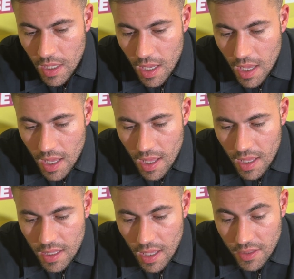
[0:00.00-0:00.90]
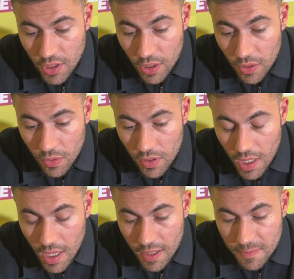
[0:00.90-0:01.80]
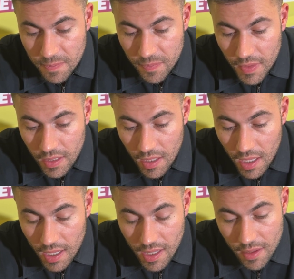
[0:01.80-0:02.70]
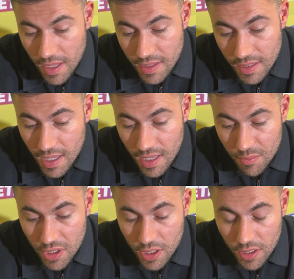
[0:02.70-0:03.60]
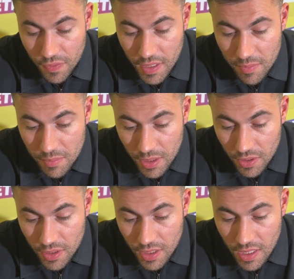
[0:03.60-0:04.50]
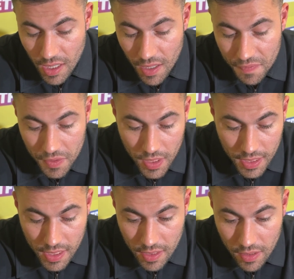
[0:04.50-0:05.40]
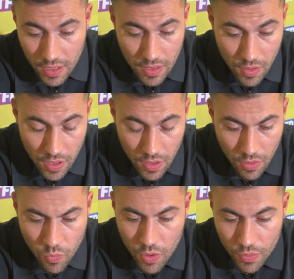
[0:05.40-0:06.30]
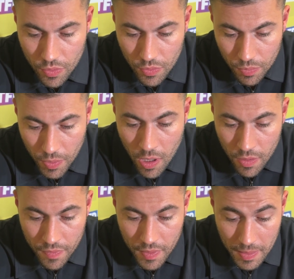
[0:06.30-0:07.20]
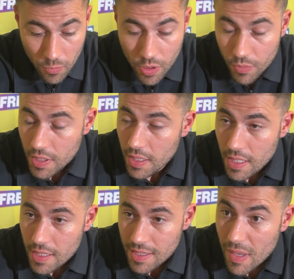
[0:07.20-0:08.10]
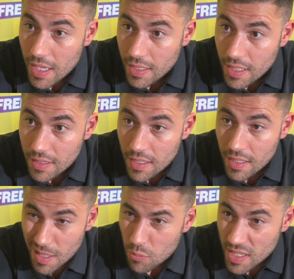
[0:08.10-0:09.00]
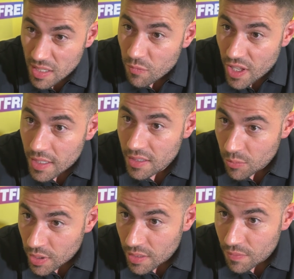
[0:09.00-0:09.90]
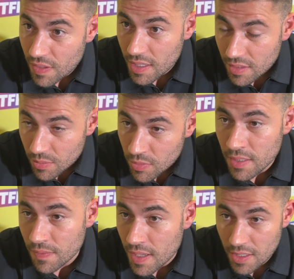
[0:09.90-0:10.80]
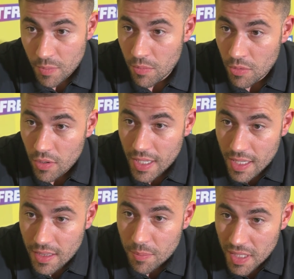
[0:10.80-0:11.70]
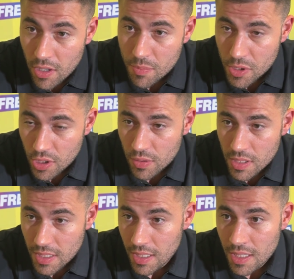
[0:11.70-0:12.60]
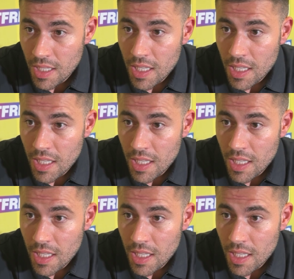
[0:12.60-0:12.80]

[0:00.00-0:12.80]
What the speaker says: I do. As I say, I'm gutted for him because I feel like he part of it, what was in his mind is I'm winning fights, but I'm not getting the big opportunities.